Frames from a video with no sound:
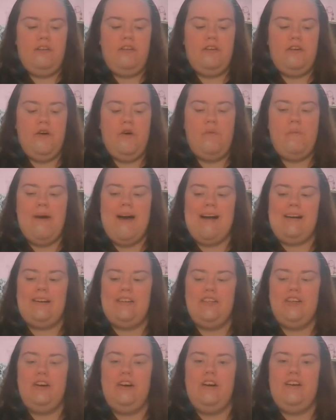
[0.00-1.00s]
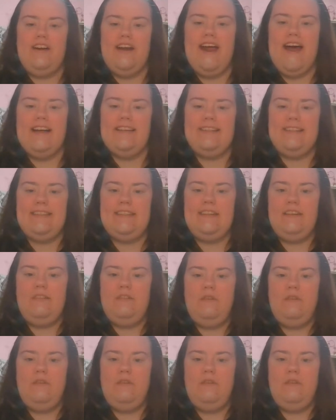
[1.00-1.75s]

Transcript: go back to her nest.